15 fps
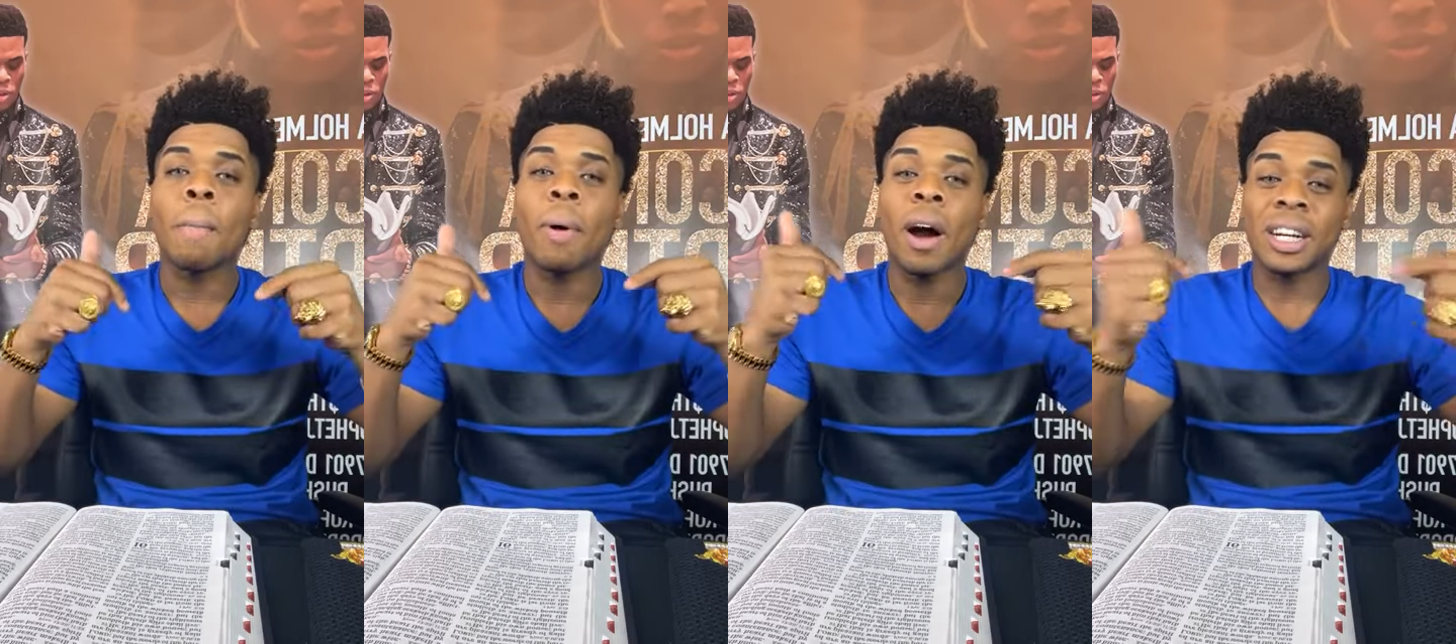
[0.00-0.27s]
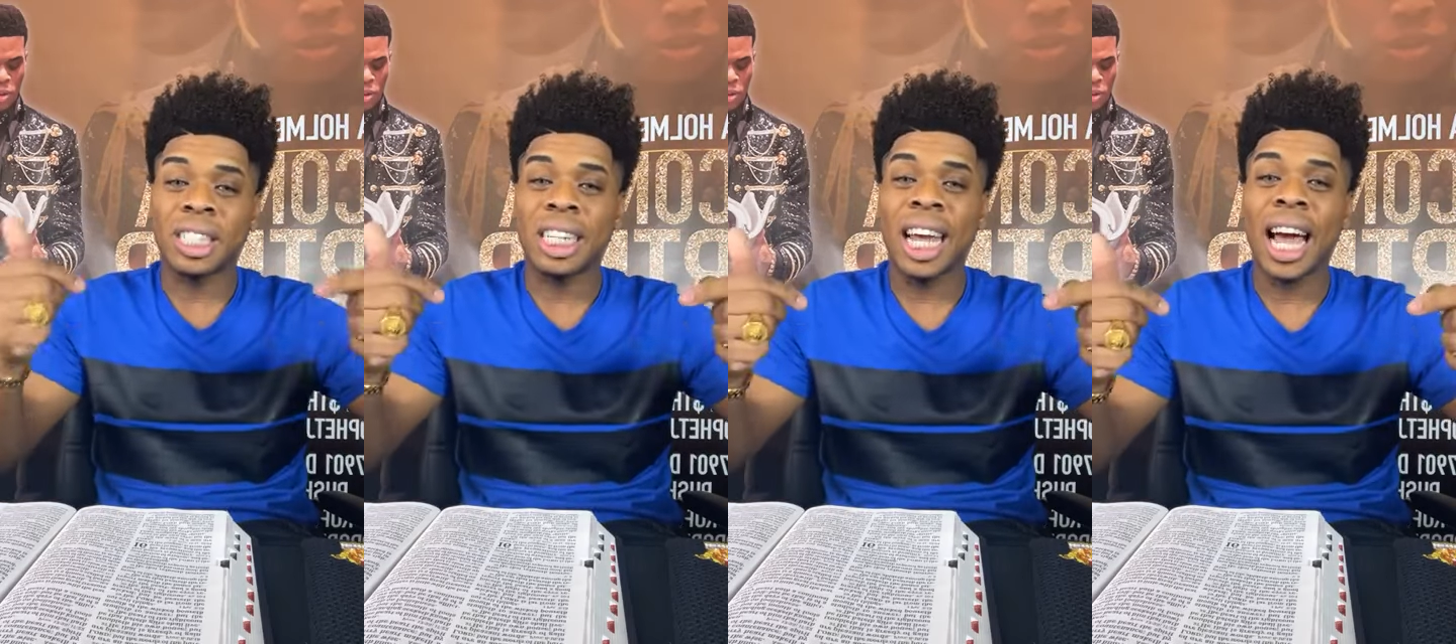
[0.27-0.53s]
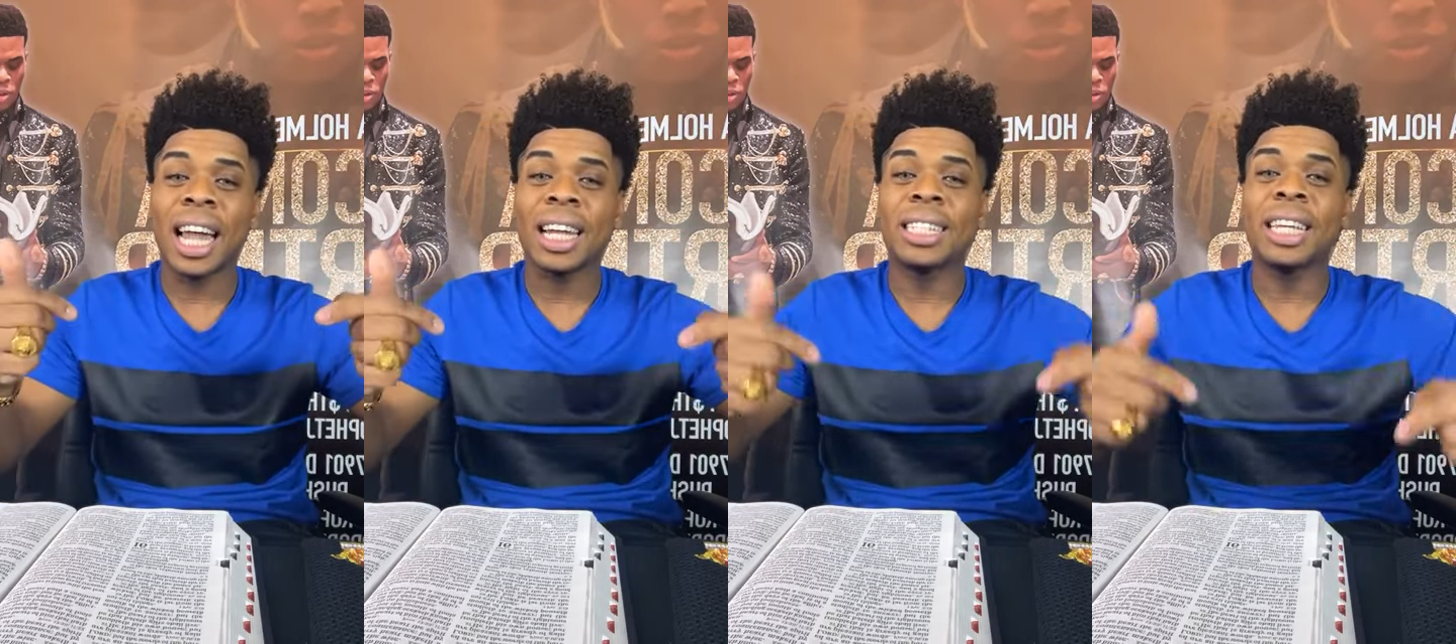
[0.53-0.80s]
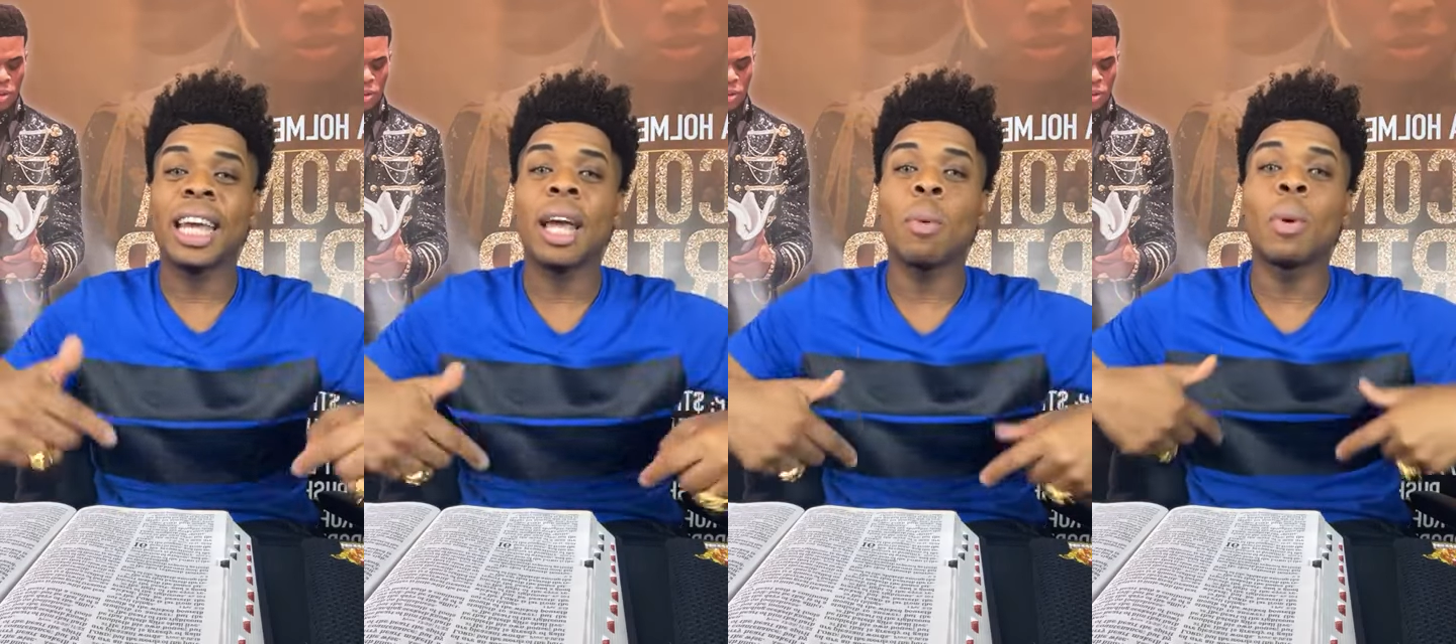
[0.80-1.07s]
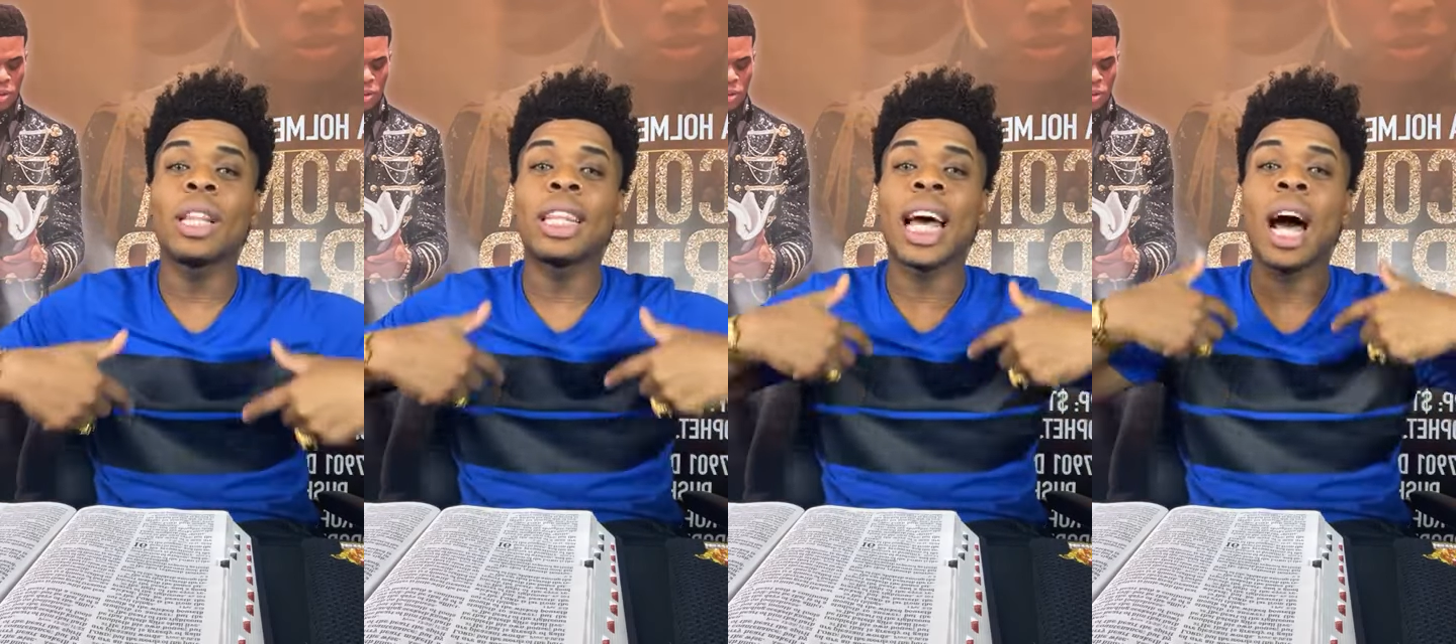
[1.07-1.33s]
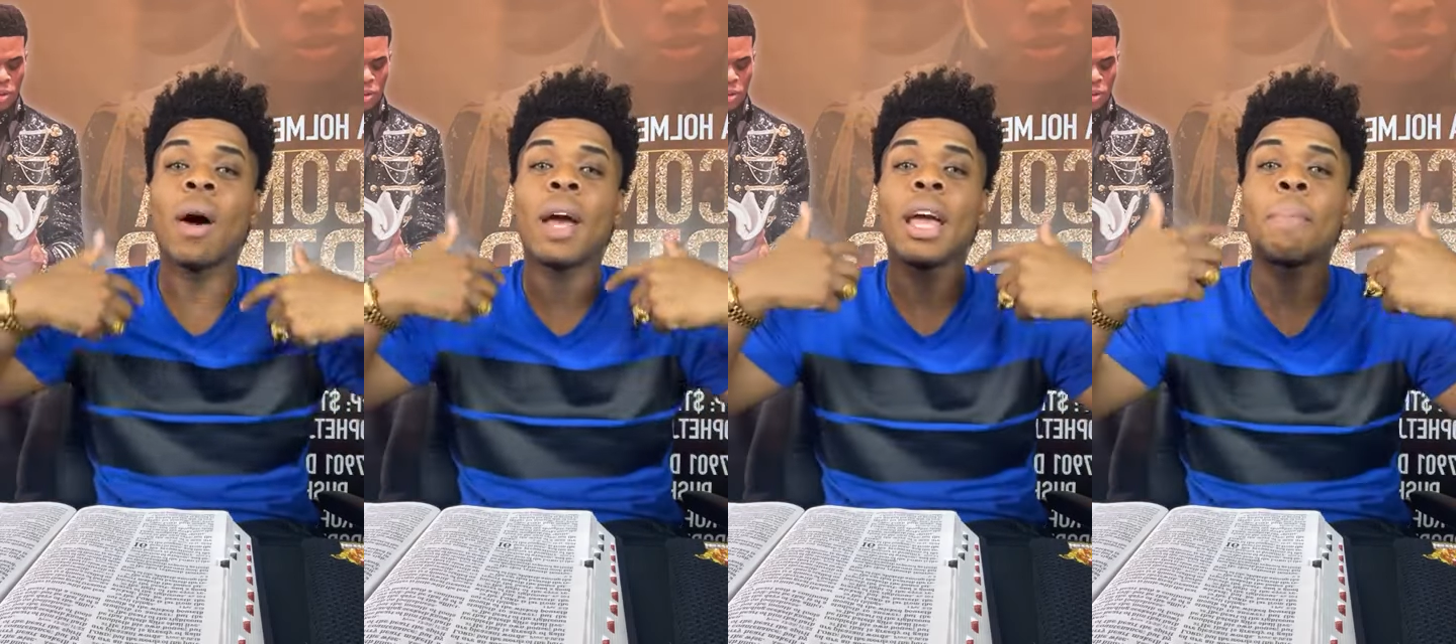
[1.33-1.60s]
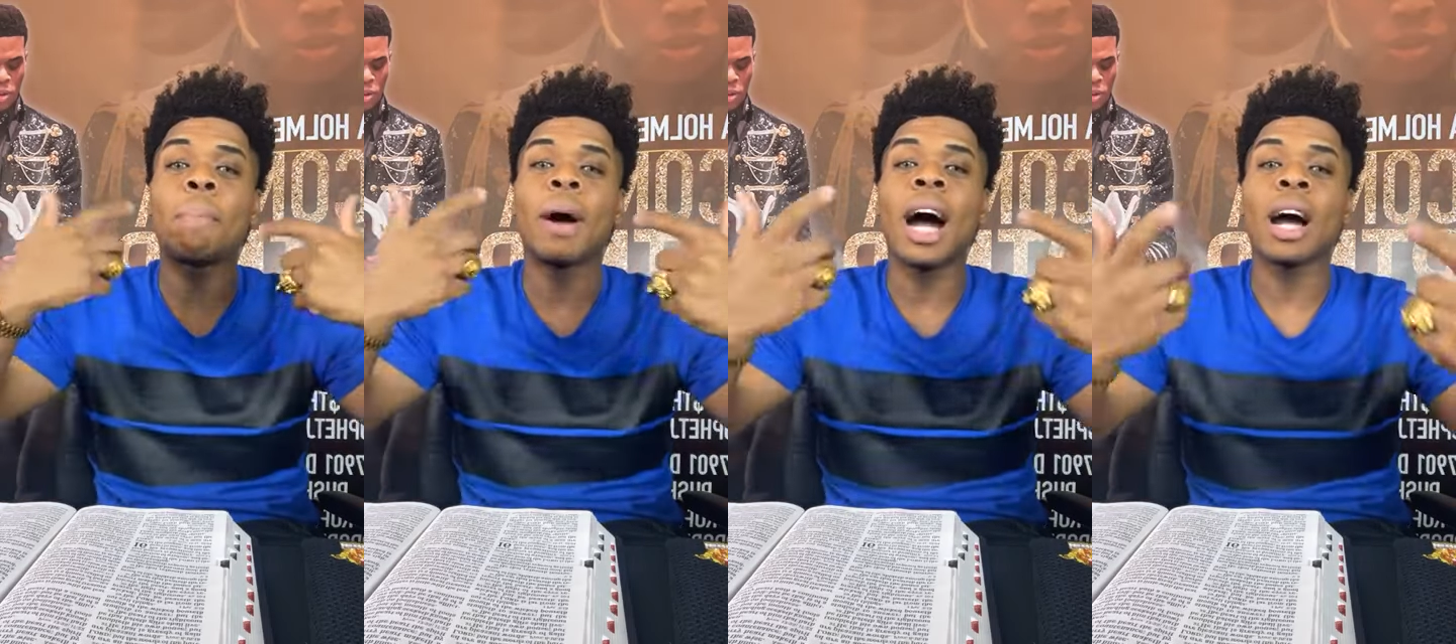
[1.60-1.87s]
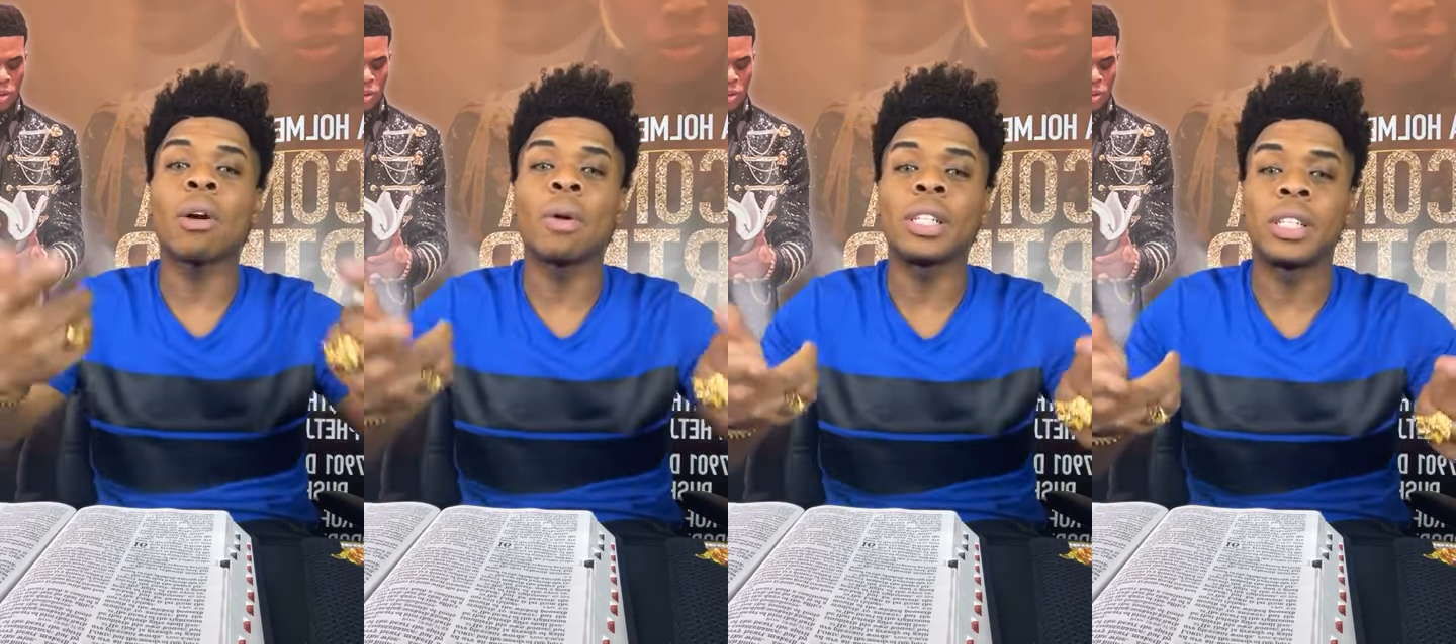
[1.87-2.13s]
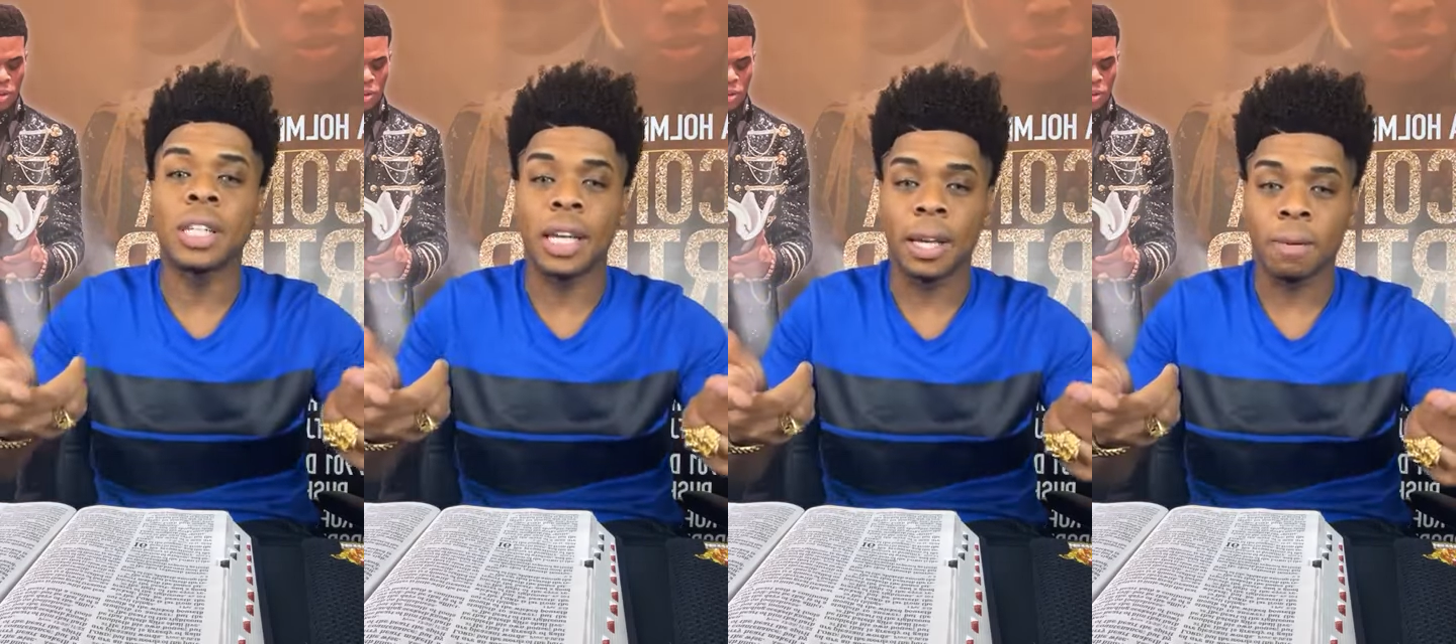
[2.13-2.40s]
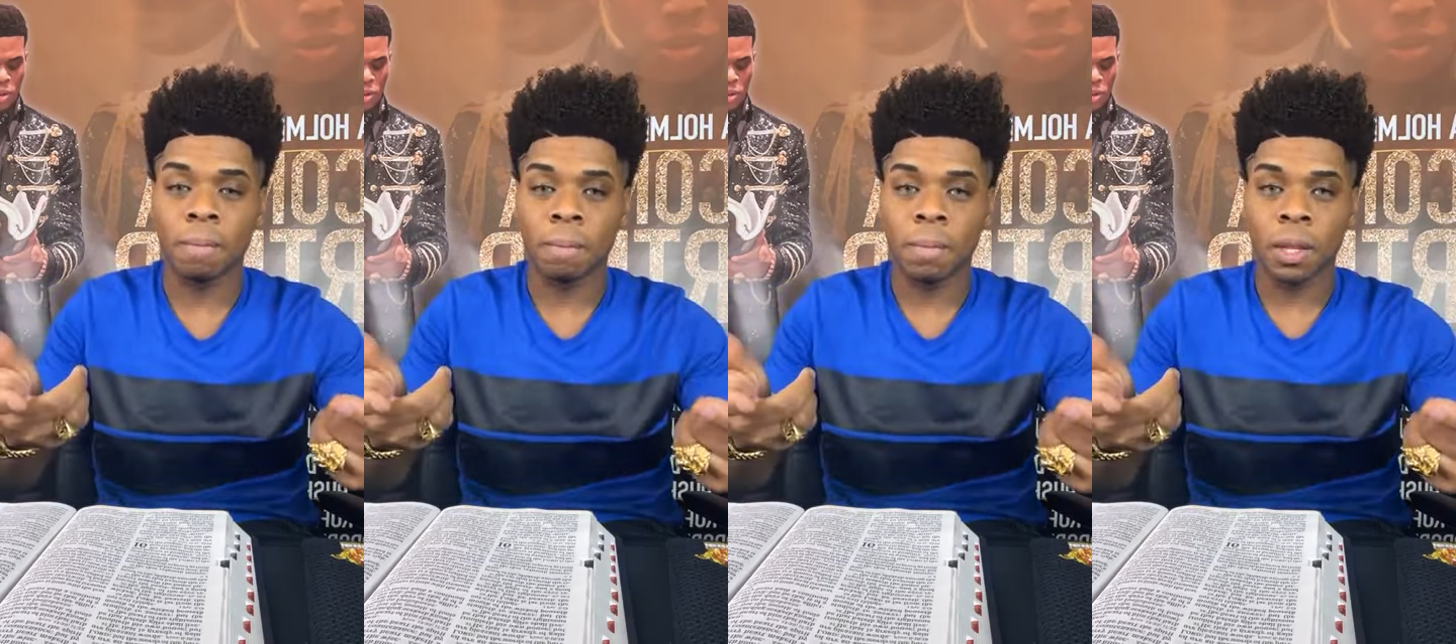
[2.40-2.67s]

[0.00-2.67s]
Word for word: partiality and without hypocrisy.